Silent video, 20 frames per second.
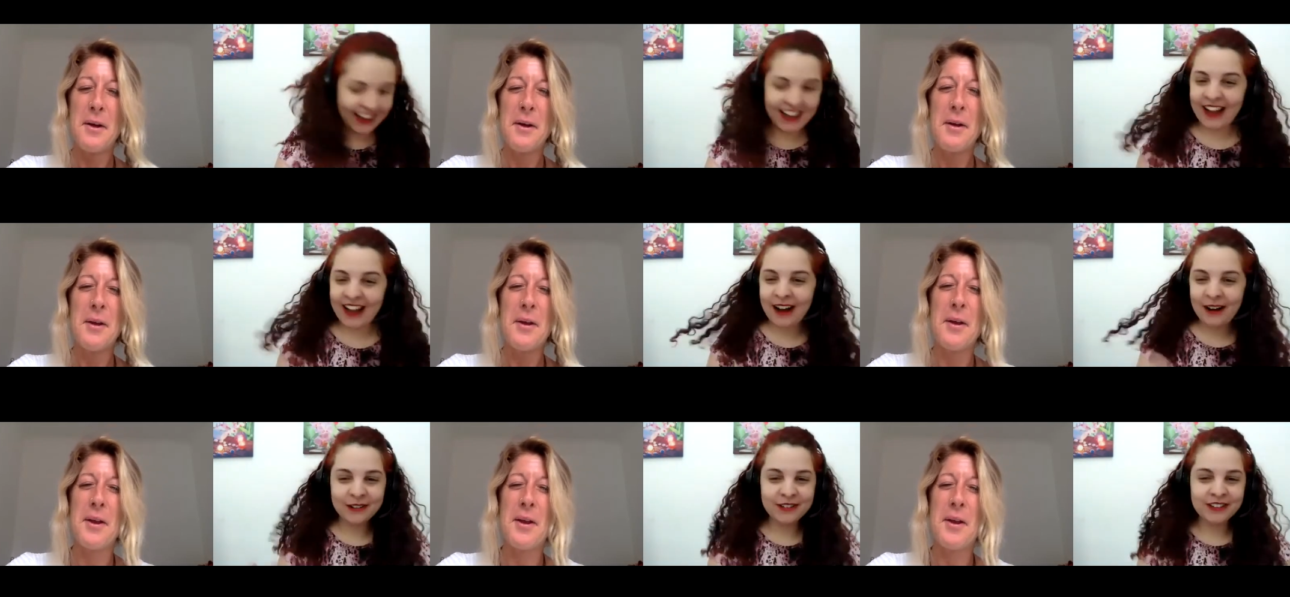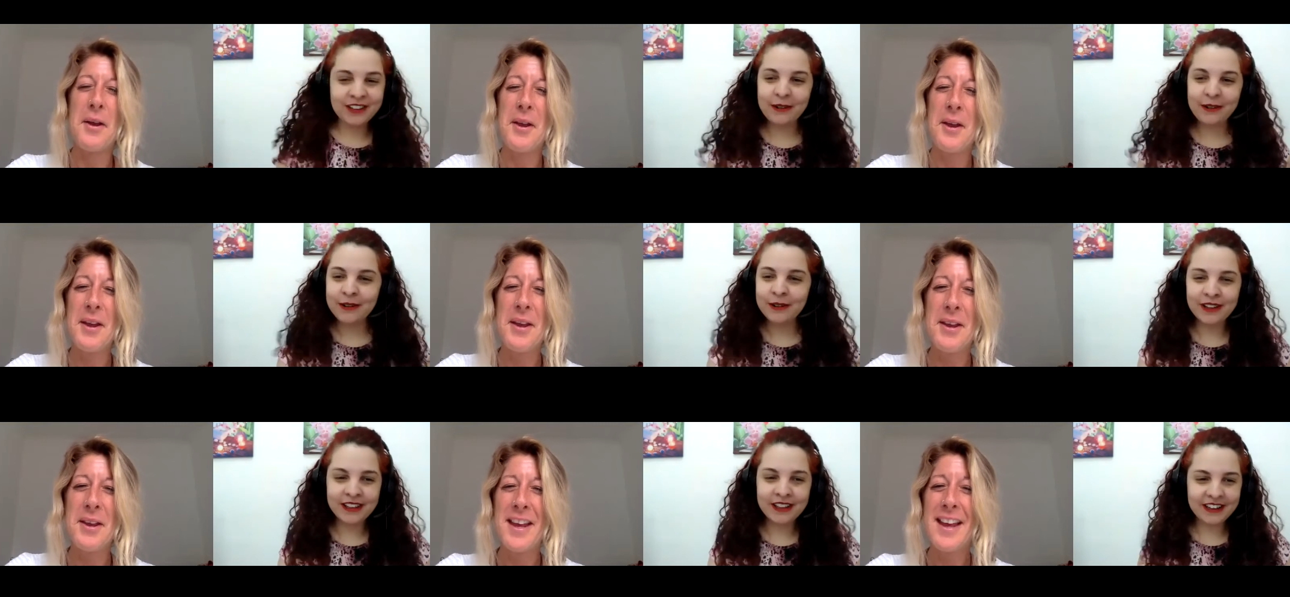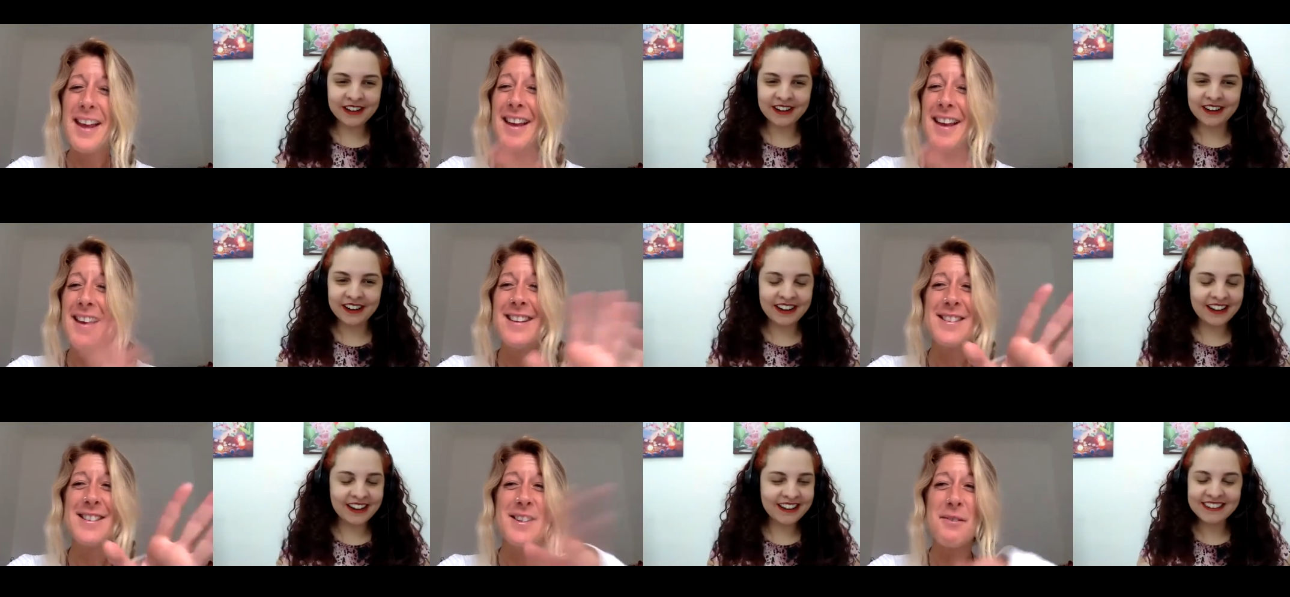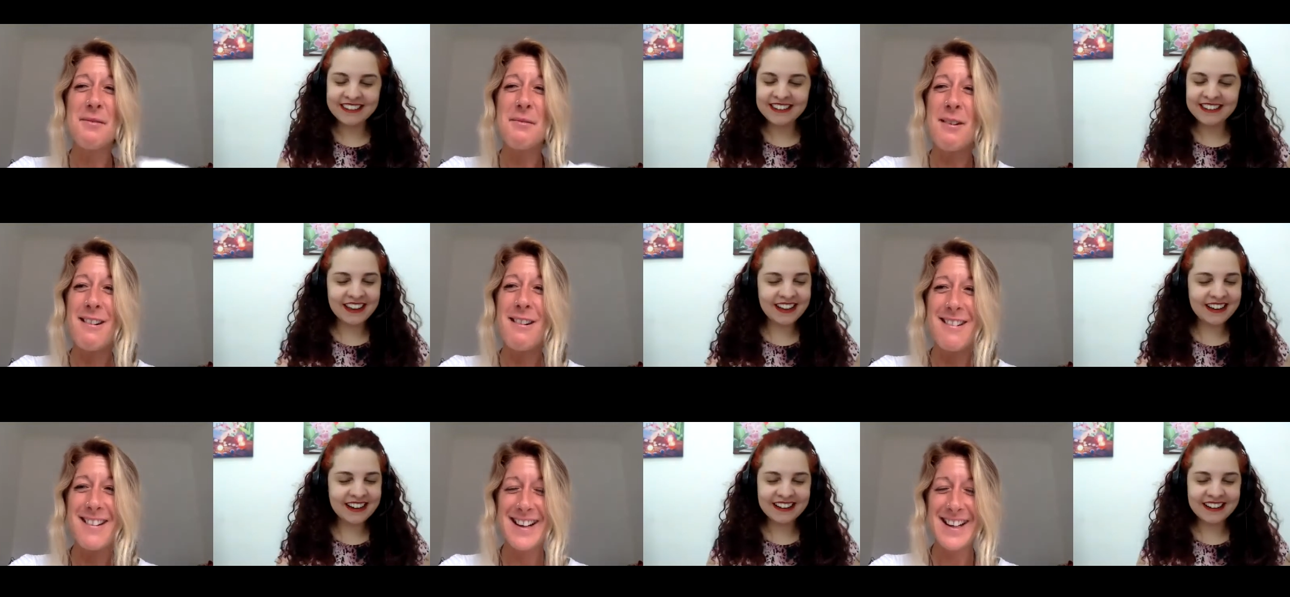Speaker 1: I will tell you later." He
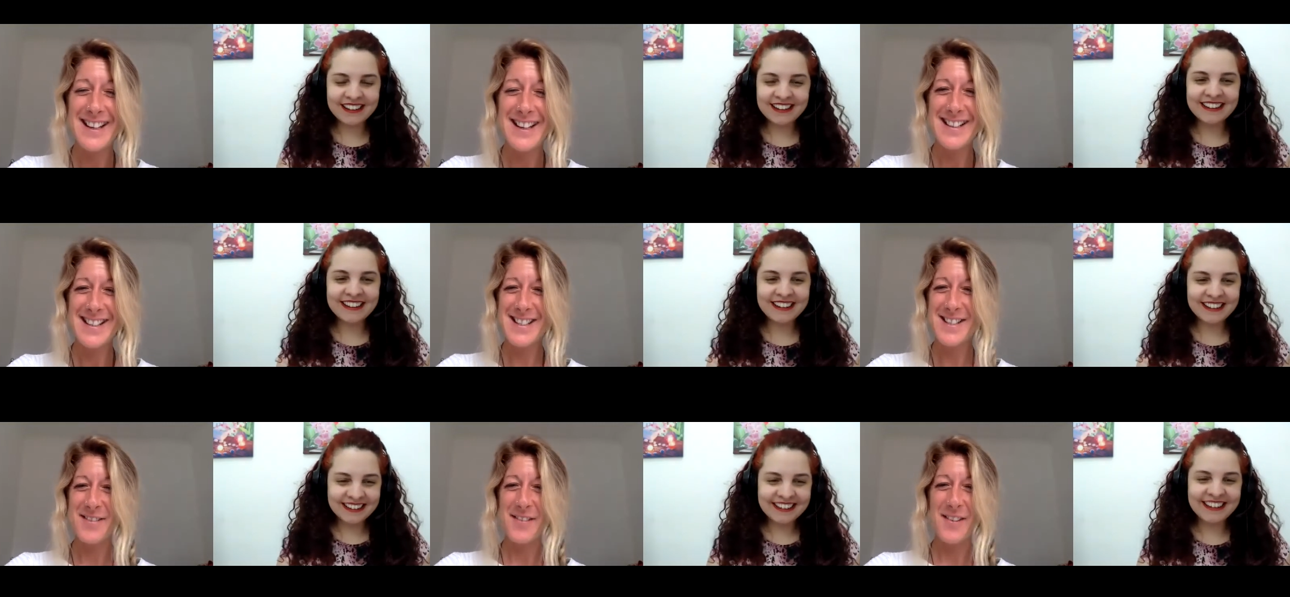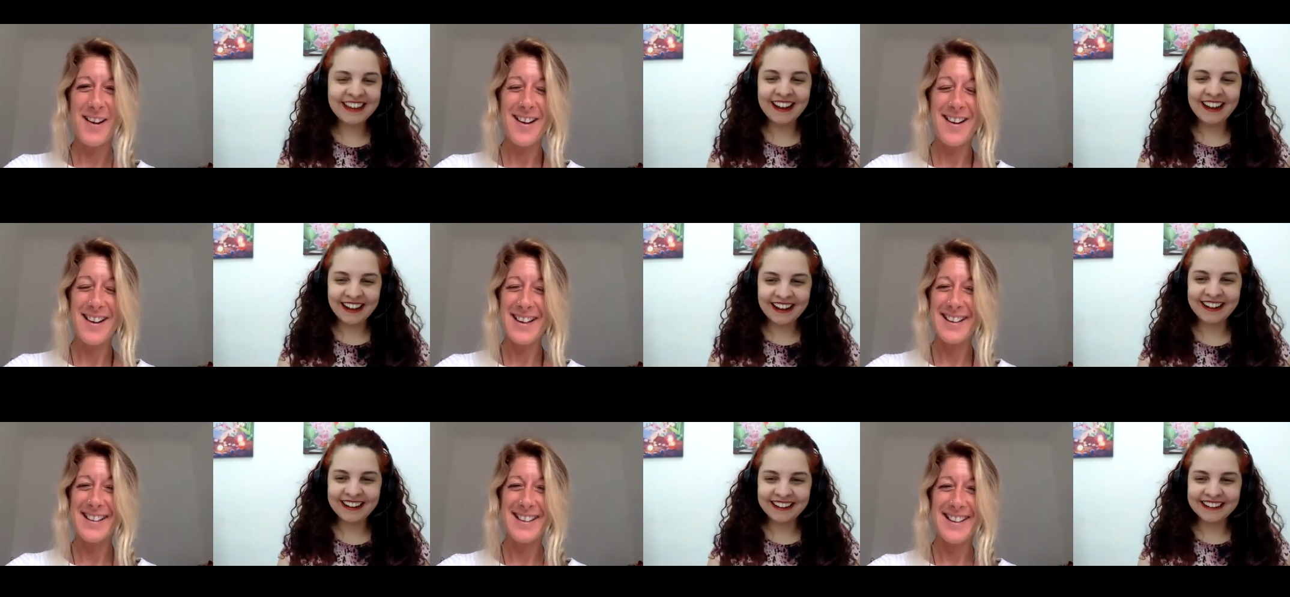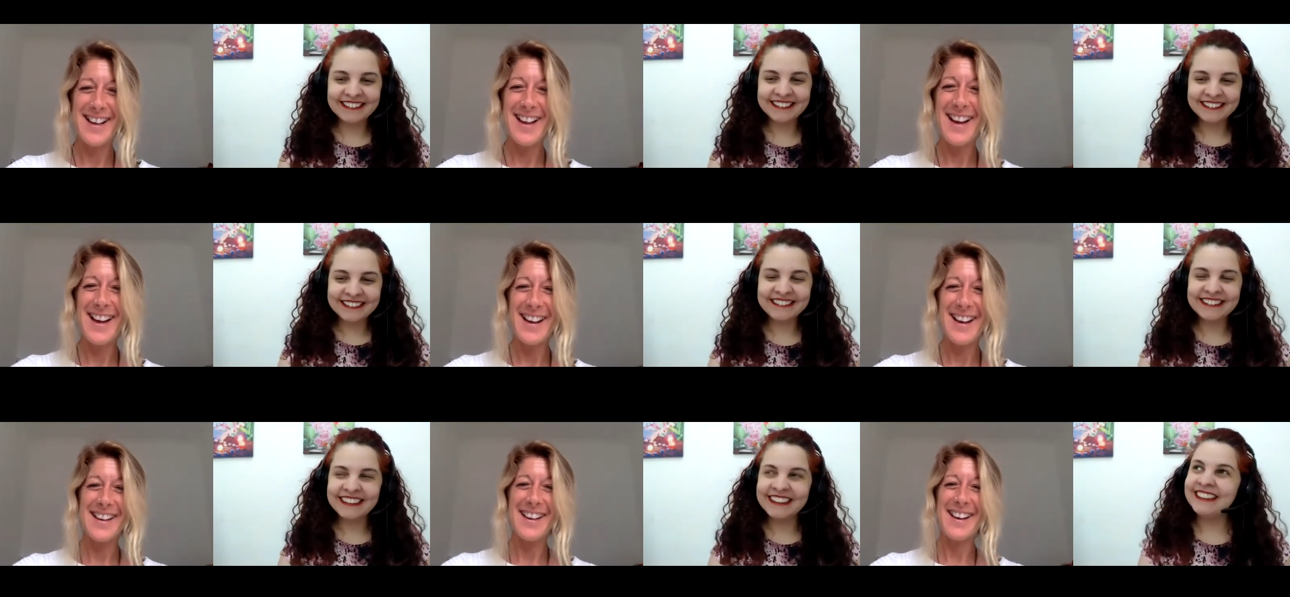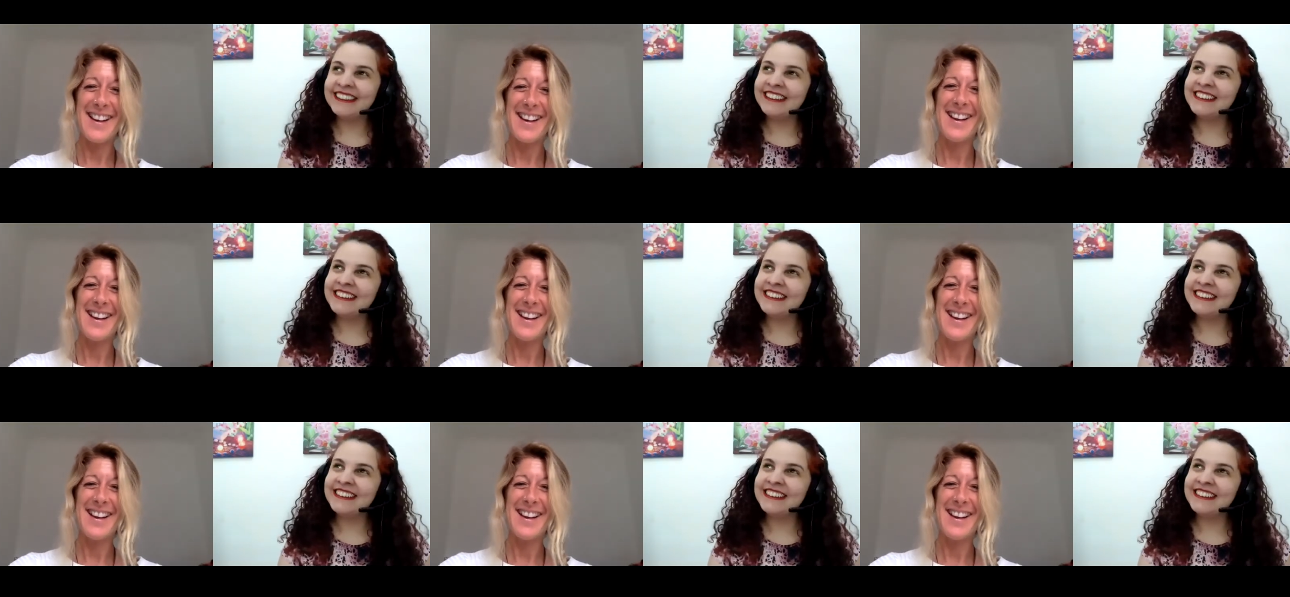said, oh, "Yeah, yeah."